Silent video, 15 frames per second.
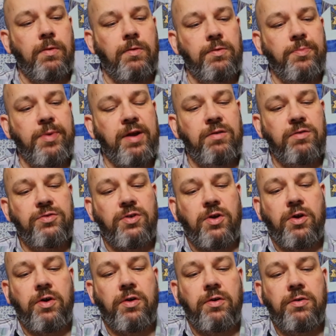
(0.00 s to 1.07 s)
the panels
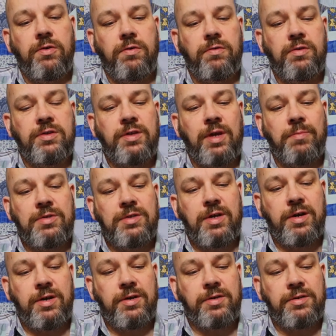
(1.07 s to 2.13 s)
are the same
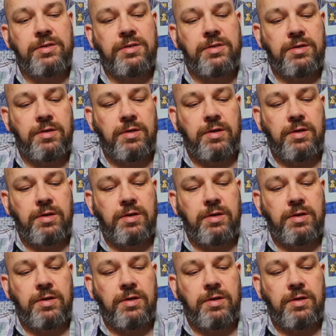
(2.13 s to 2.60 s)
size.